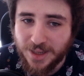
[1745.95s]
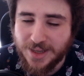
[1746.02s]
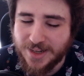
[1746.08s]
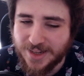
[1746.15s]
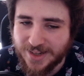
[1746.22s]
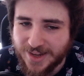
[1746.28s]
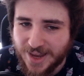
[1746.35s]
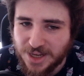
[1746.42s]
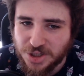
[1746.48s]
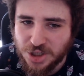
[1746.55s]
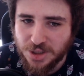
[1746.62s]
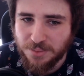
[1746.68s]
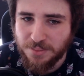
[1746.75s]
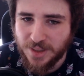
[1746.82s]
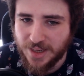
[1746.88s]
in
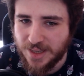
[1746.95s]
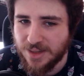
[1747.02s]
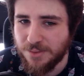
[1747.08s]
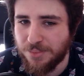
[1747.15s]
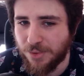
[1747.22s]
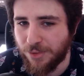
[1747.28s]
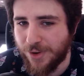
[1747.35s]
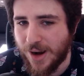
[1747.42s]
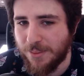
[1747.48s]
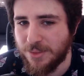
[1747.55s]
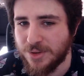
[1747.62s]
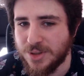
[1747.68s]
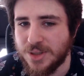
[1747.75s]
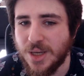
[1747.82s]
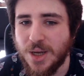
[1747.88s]
engaging beginner
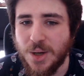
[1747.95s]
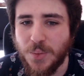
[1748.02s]
programmers